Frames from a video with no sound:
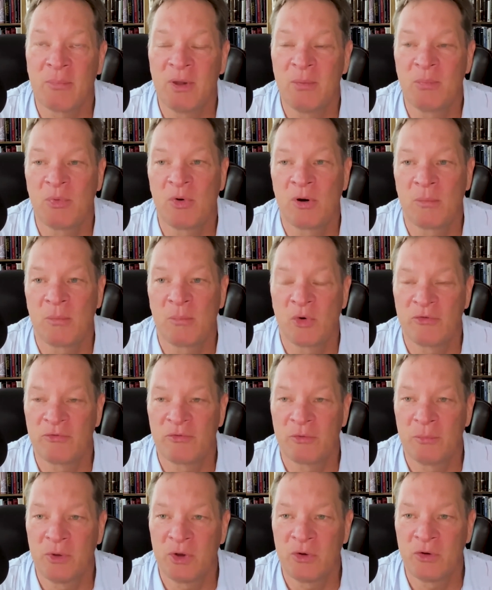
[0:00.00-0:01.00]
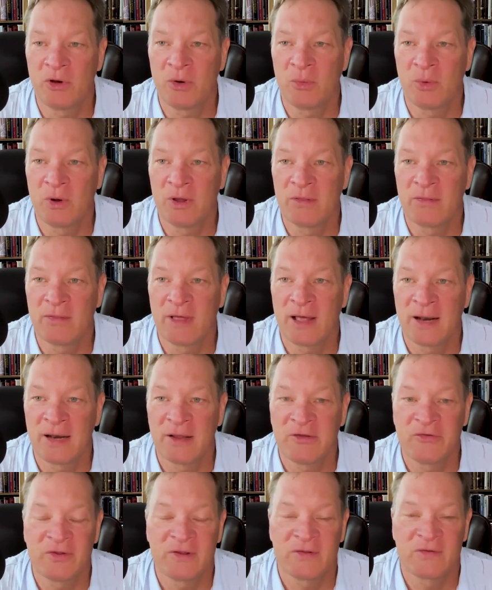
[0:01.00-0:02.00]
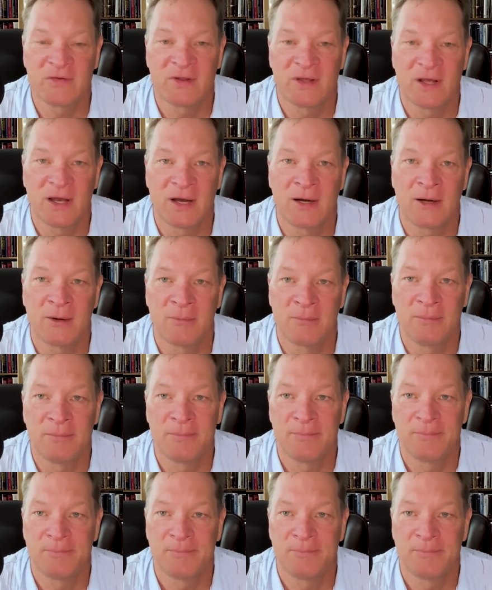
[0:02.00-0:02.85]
people are more familiar with that isn't God,